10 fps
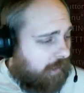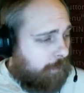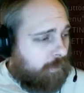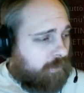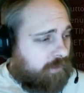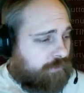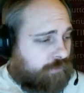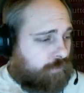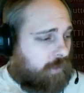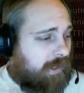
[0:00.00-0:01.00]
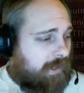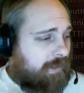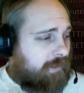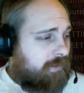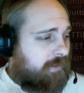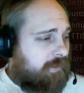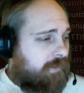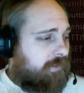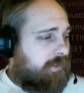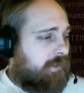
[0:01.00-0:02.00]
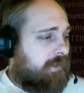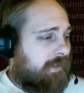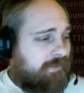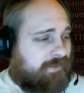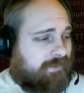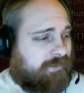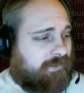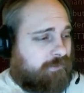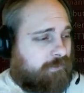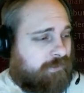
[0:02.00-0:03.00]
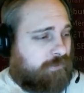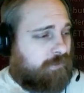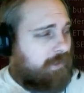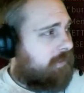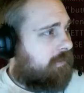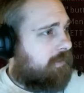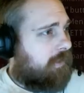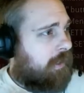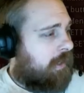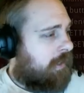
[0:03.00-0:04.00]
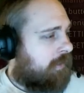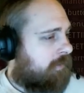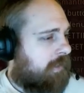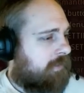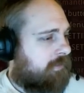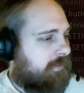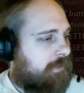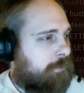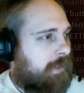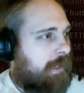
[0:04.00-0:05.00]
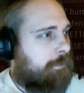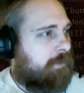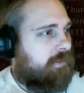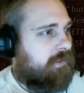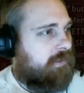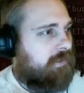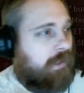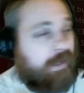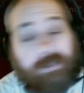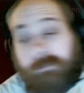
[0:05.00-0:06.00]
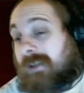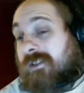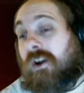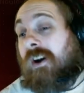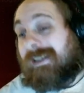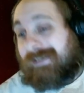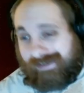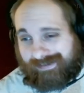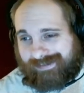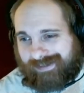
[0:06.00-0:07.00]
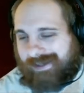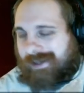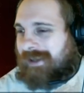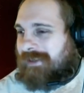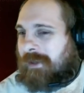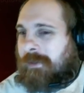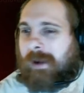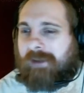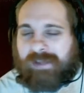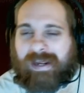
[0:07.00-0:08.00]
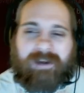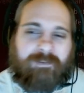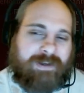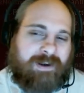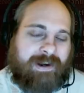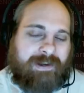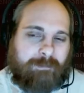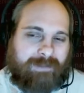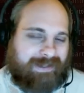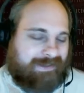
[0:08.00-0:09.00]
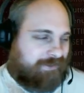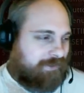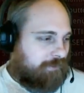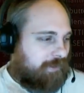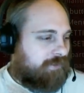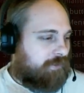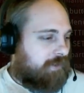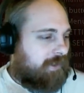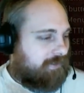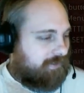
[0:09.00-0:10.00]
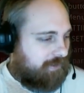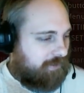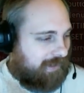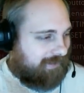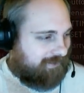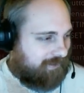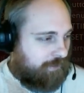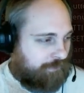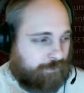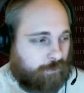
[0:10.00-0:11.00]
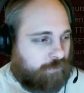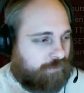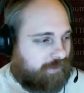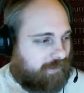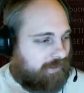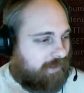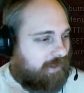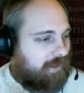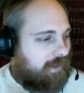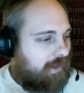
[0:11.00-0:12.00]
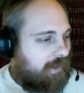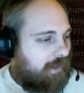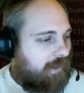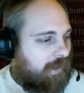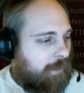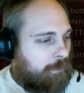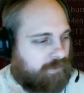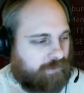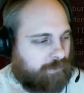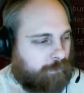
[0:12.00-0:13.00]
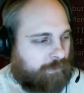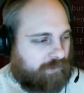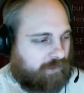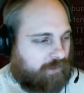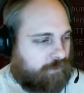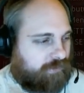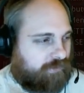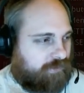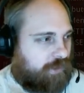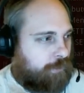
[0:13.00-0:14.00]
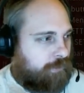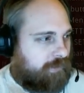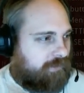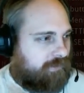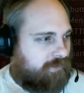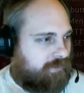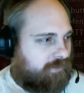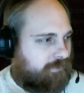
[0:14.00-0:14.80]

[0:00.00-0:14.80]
We're gonna try to instant resurrect, I guess, and see what happens here. Item does not exist. So you have to have an item to instant resurrect. So that's unfortunate. I wonder what the closest node is.